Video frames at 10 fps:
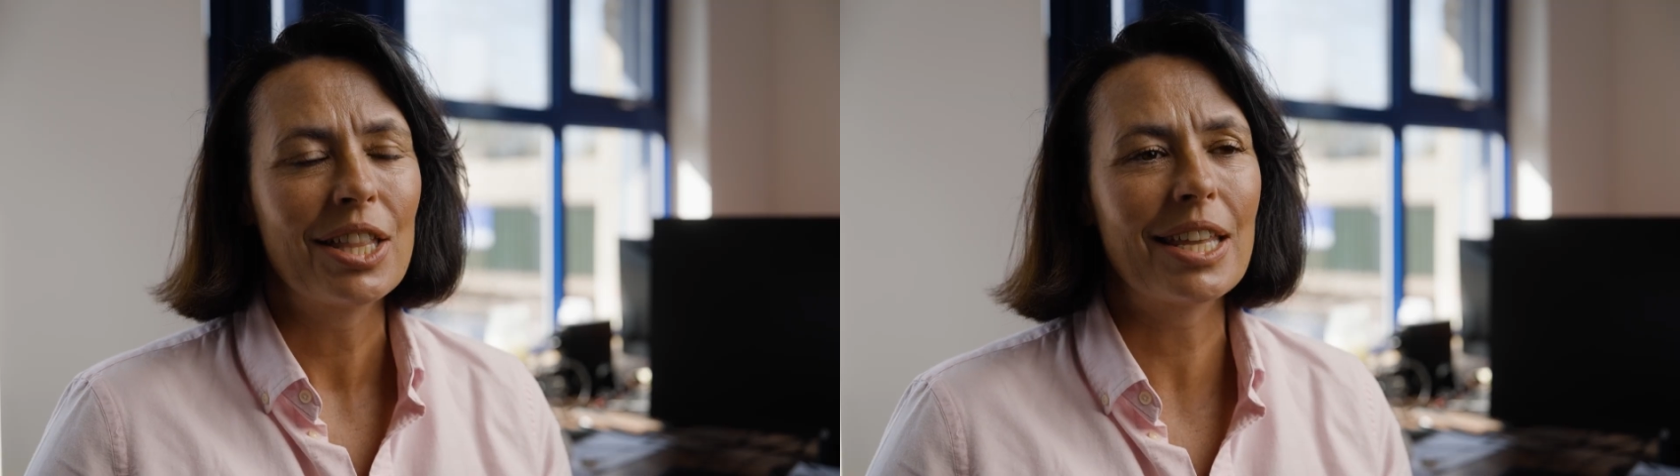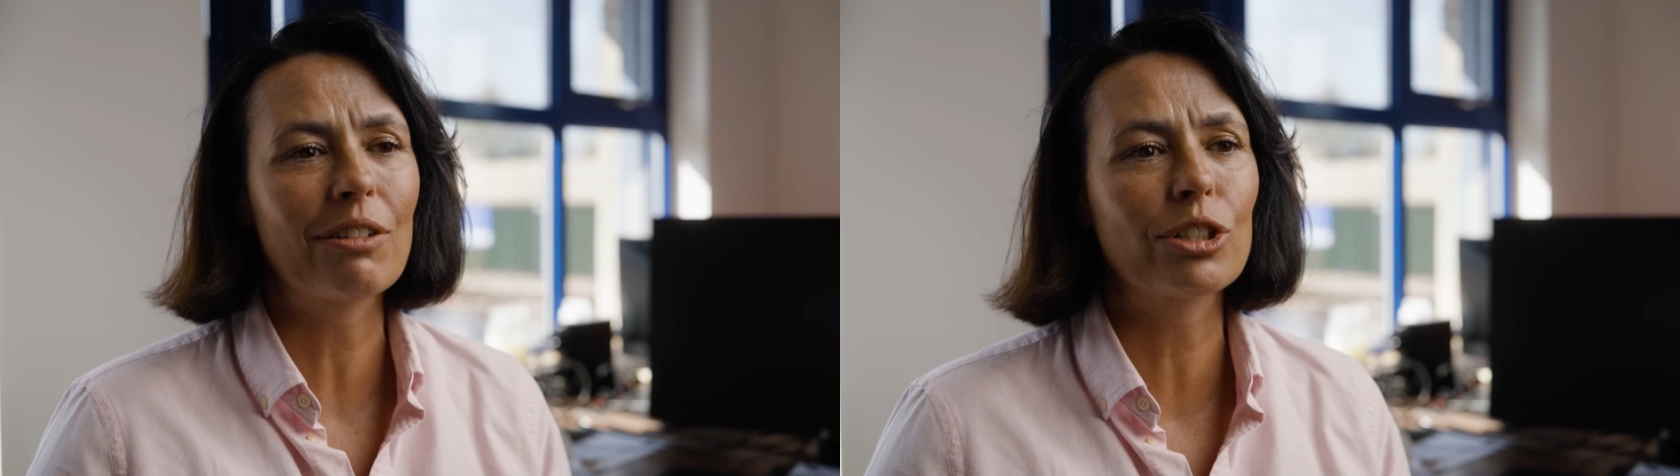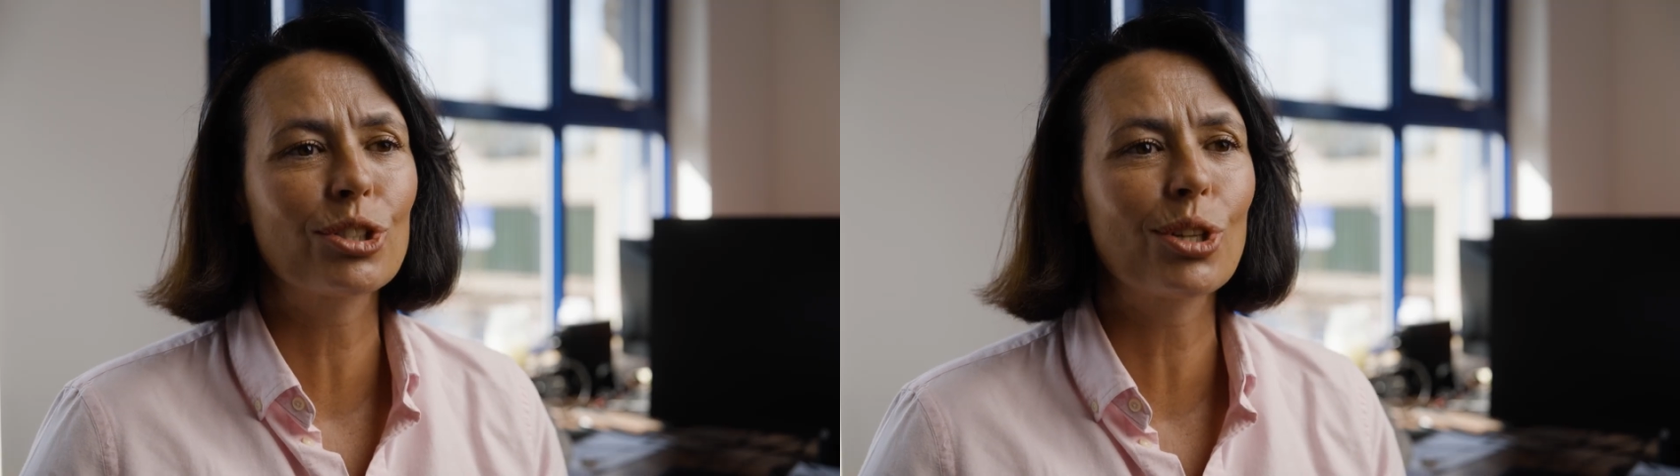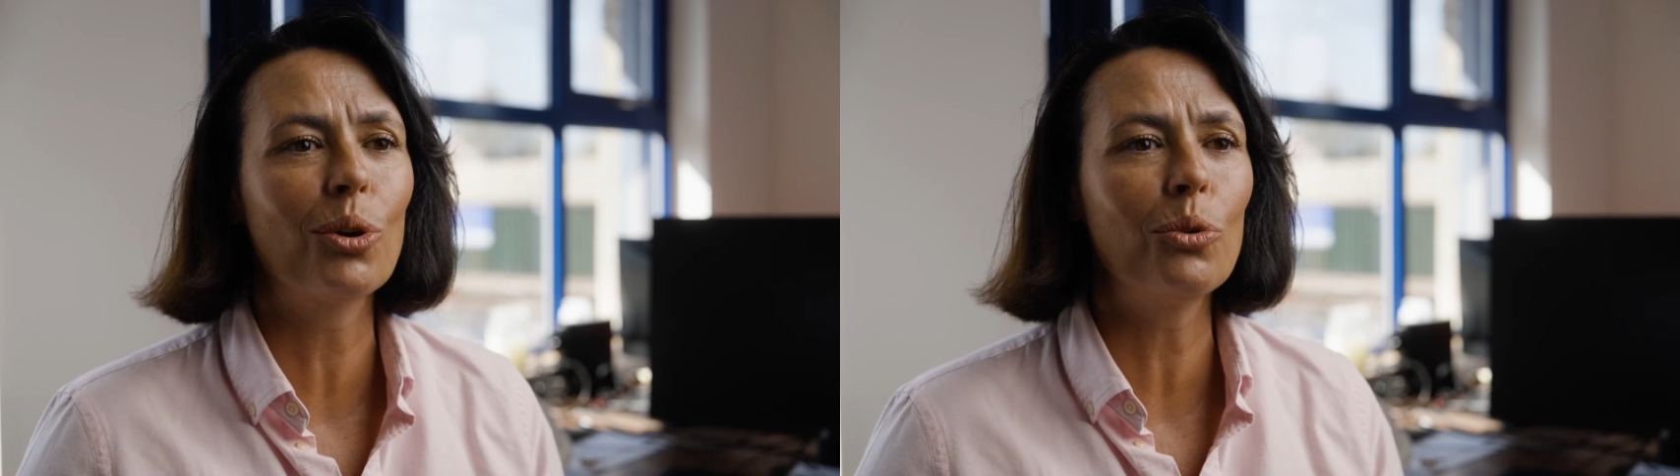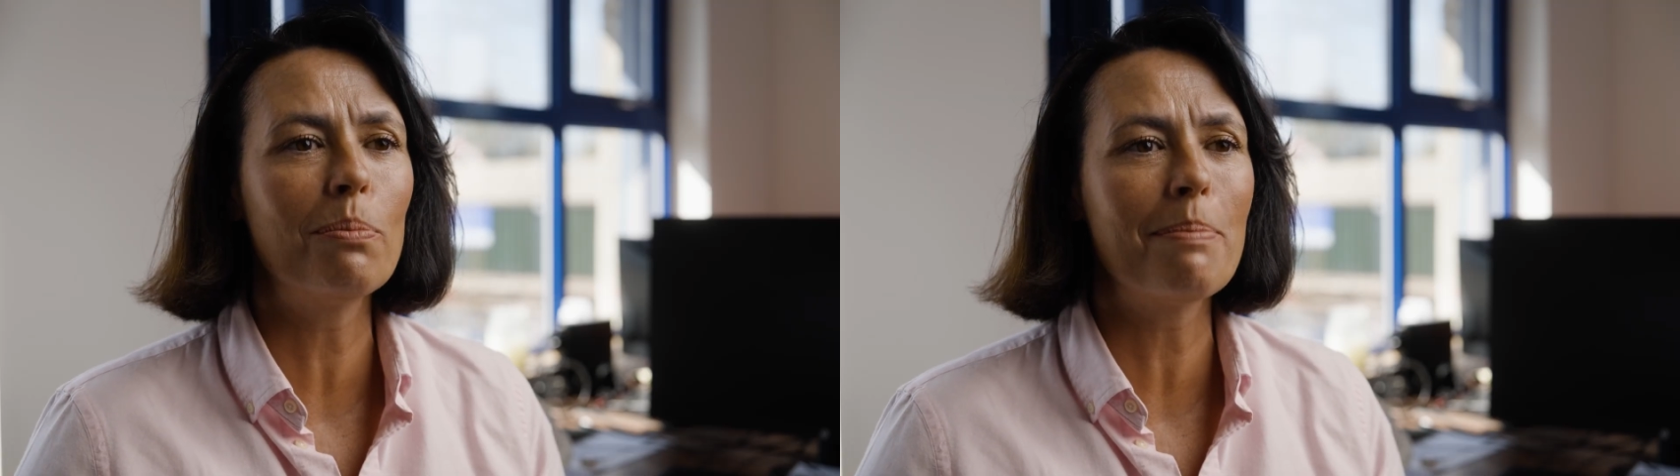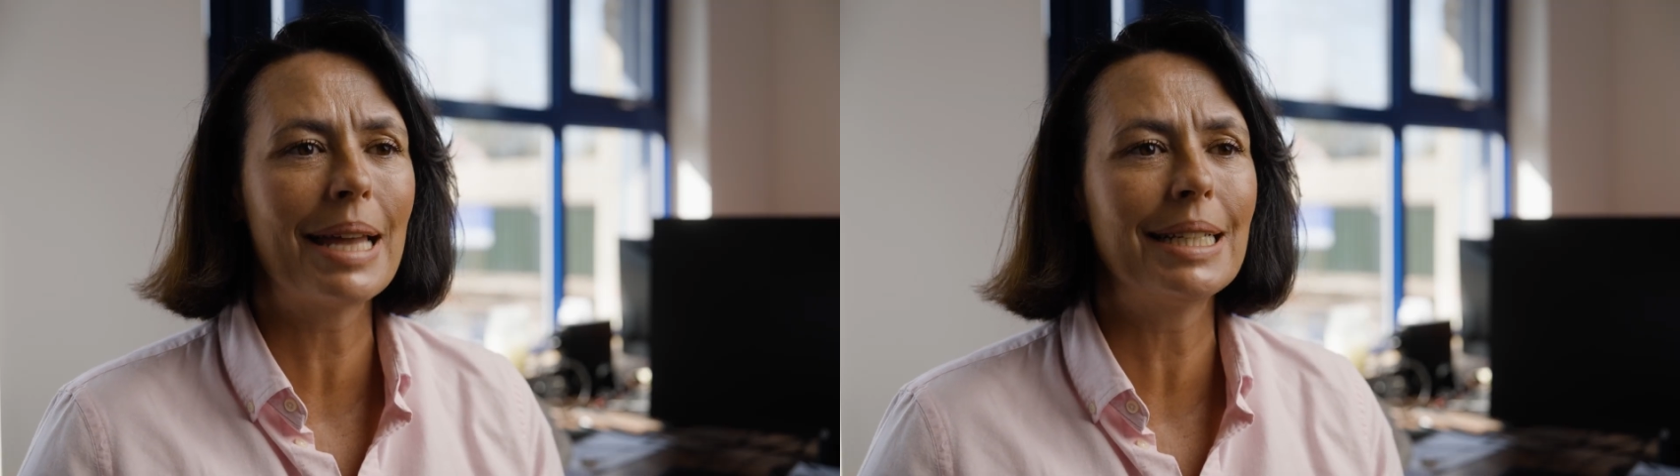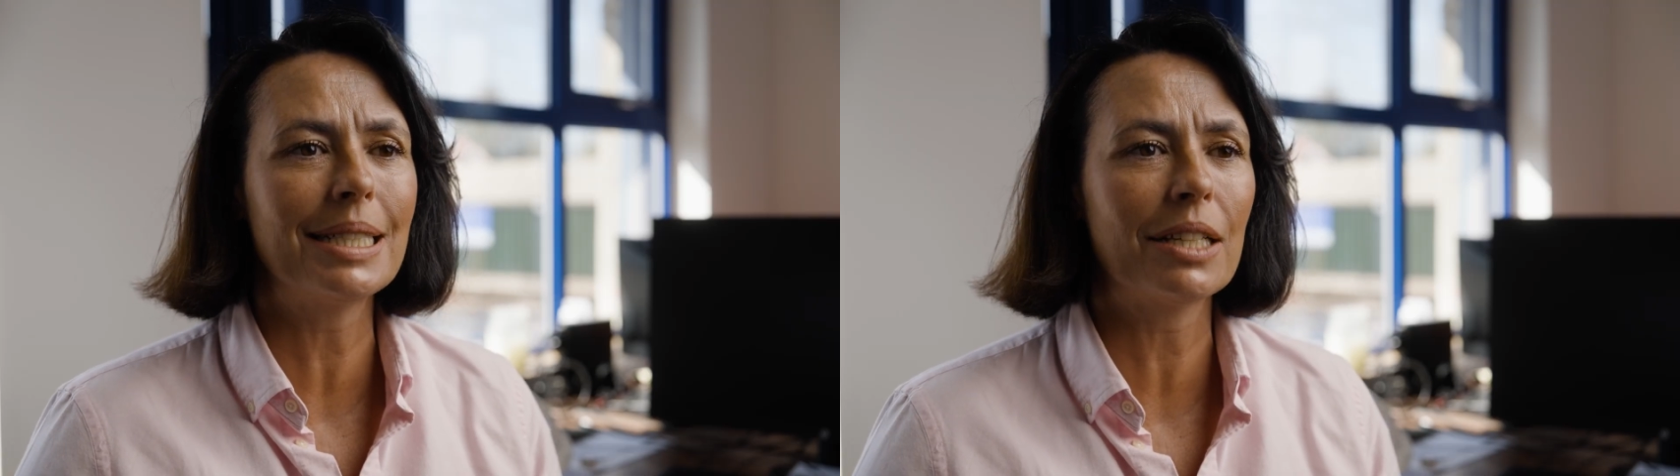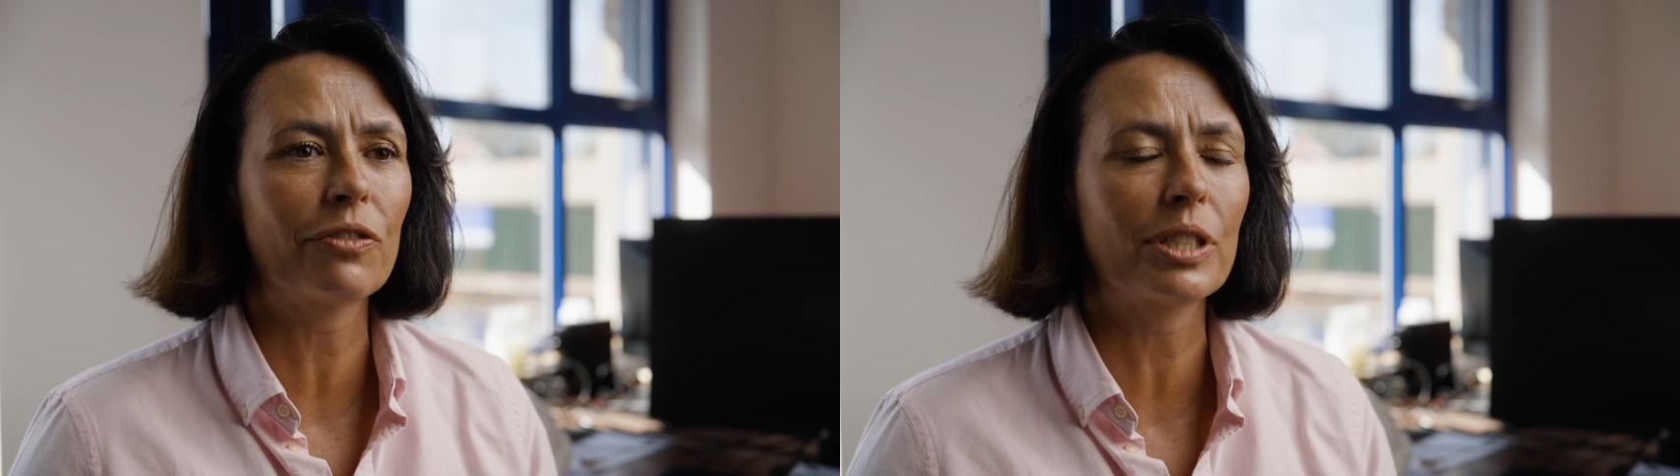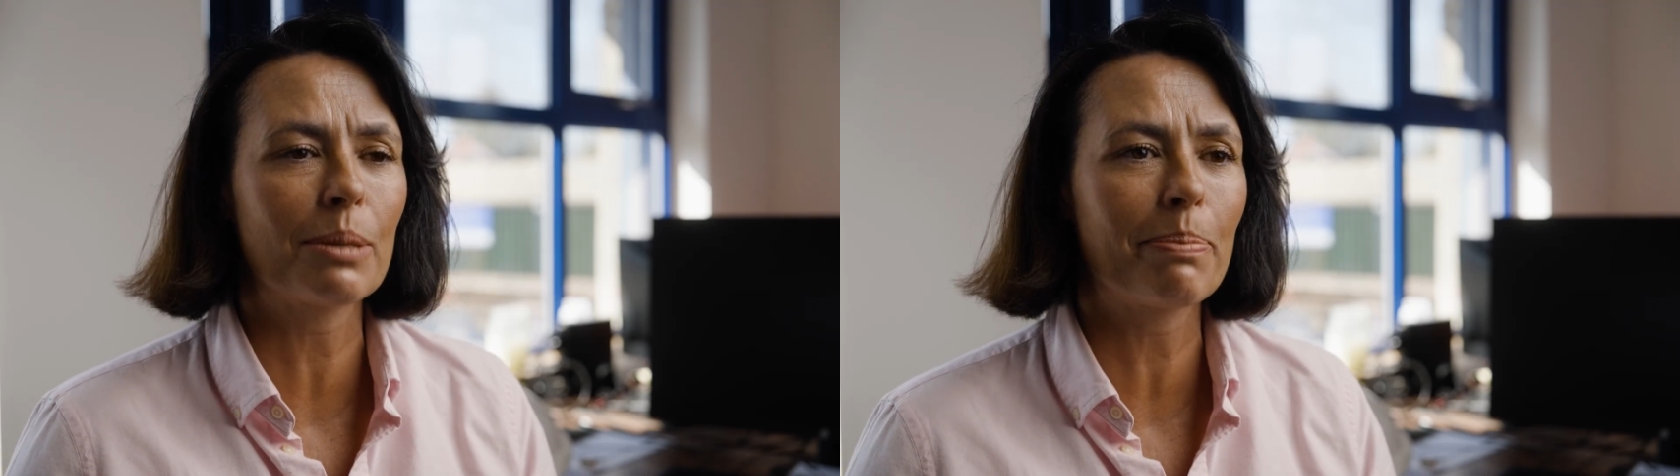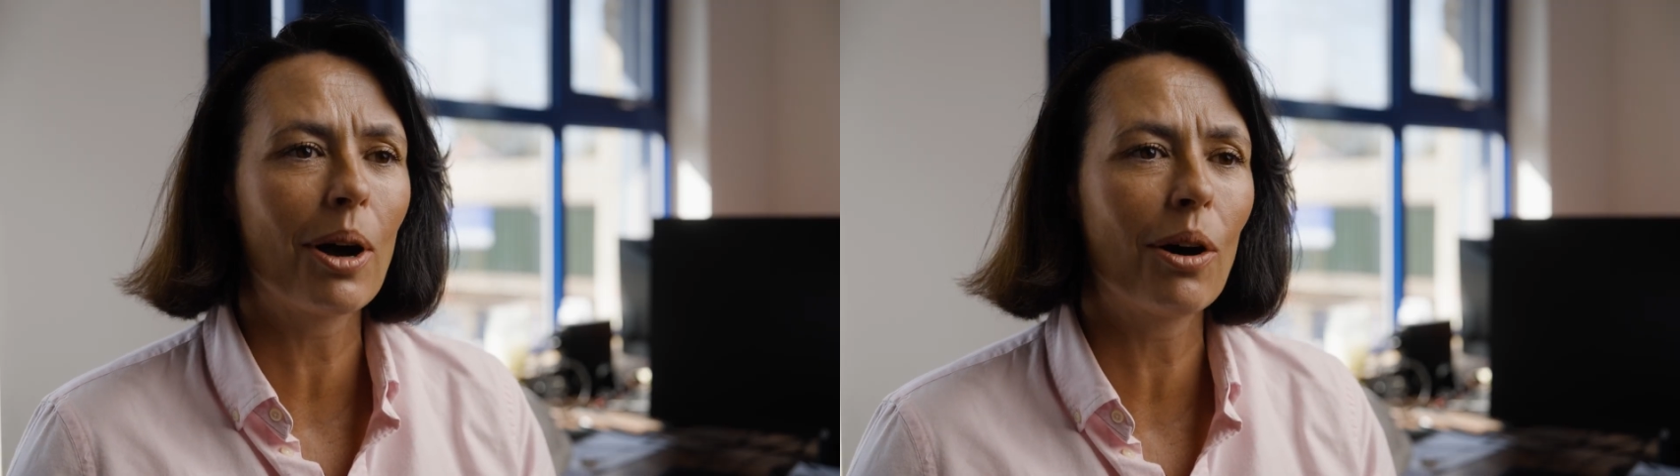There are so many different
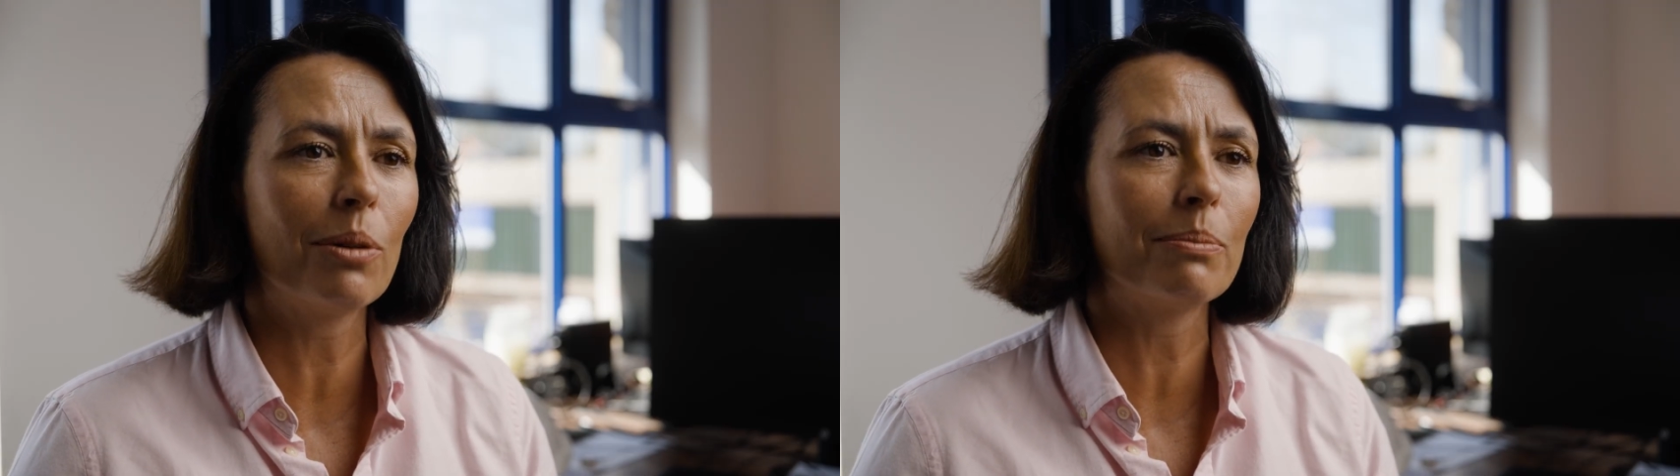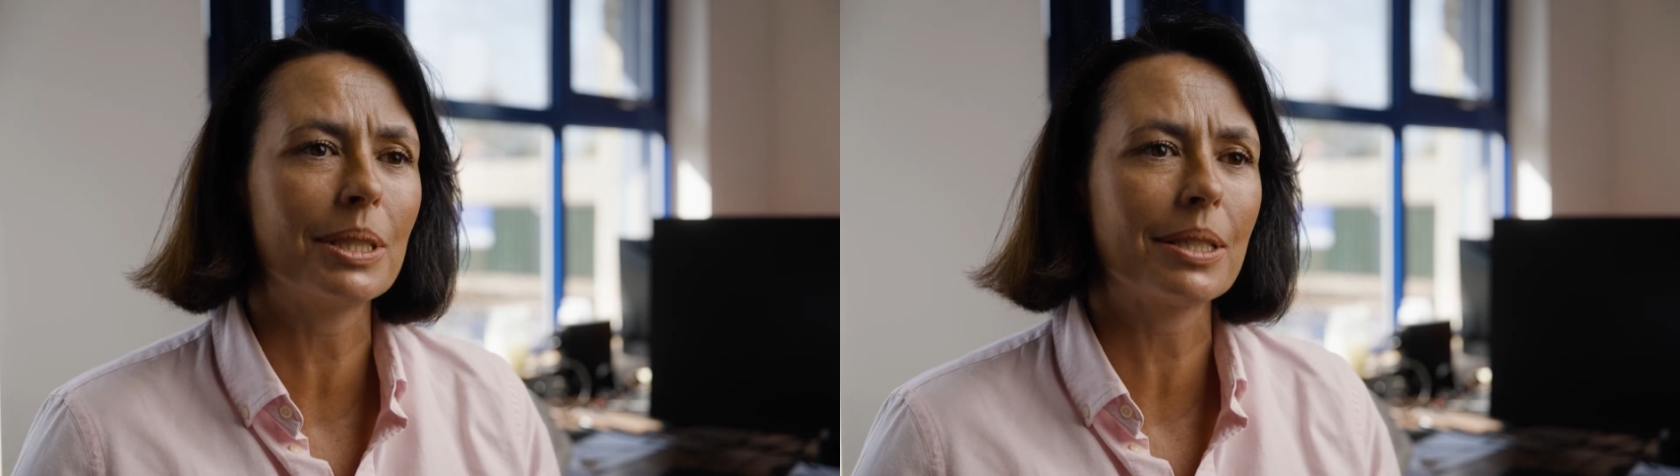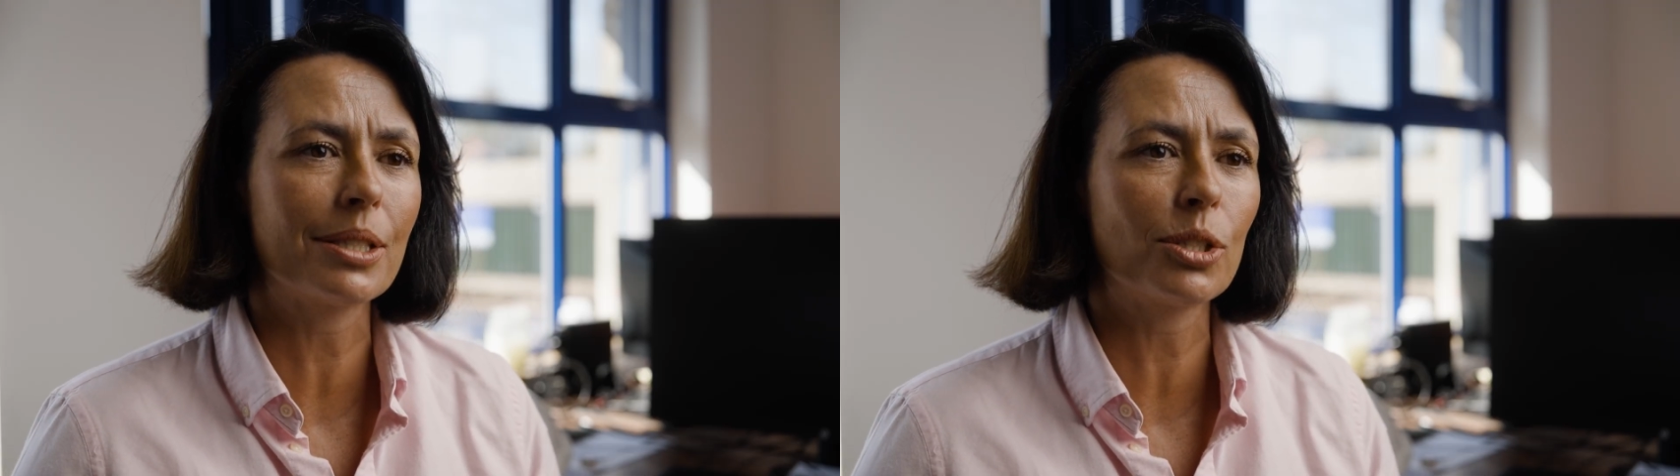departments